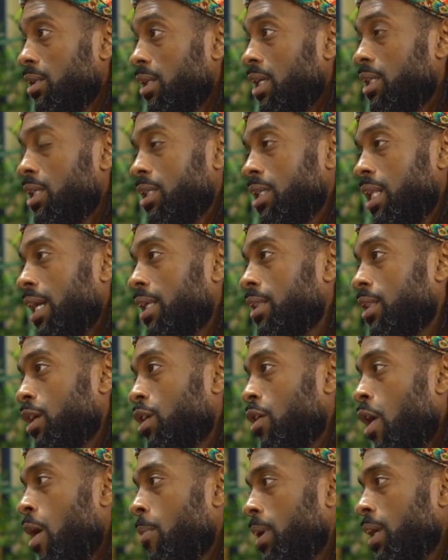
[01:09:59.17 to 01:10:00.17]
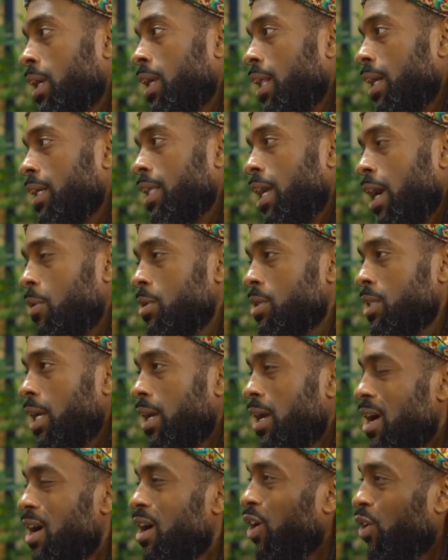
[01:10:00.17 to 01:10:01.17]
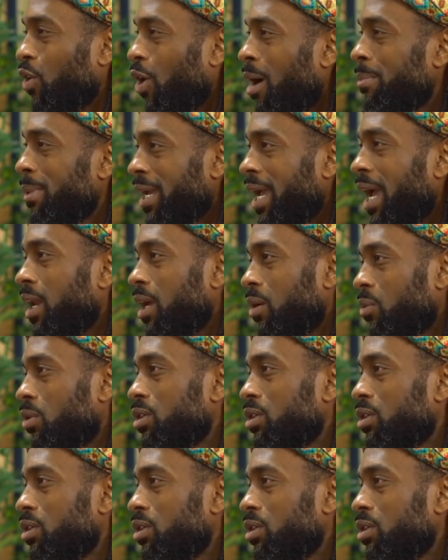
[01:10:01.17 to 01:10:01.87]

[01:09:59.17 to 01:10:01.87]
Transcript: That's just like the car mechanic, like they always say, a car mechanic